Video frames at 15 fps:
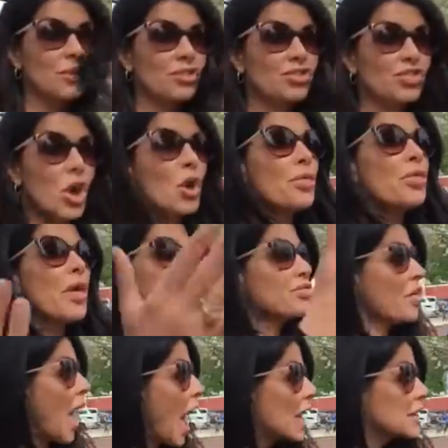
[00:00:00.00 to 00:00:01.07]
Show that
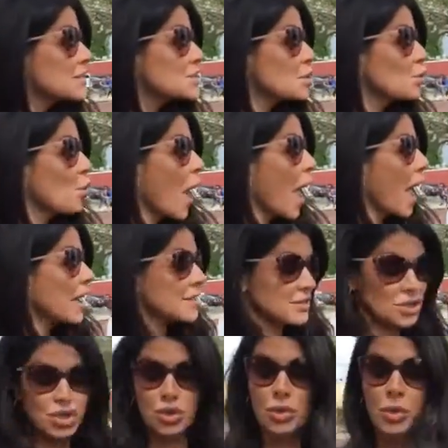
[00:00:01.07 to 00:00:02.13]
that is a way
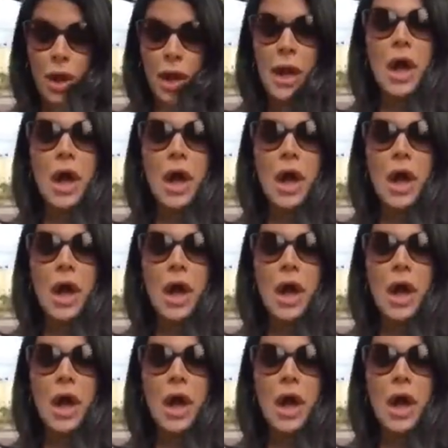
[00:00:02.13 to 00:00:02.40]
to